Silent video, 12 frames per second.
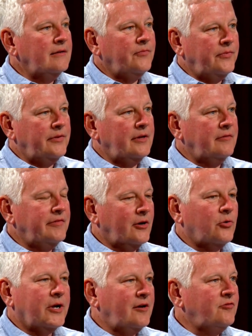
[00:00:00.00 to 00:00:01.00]
the
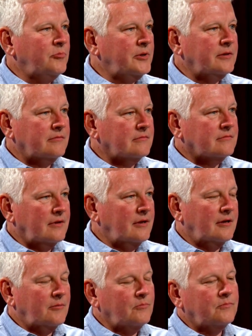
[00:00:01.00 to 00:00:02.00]
federal government
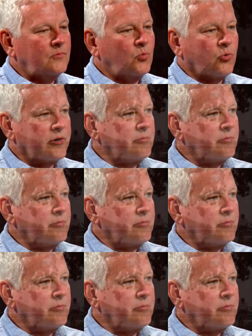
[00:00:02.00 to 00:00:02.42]
work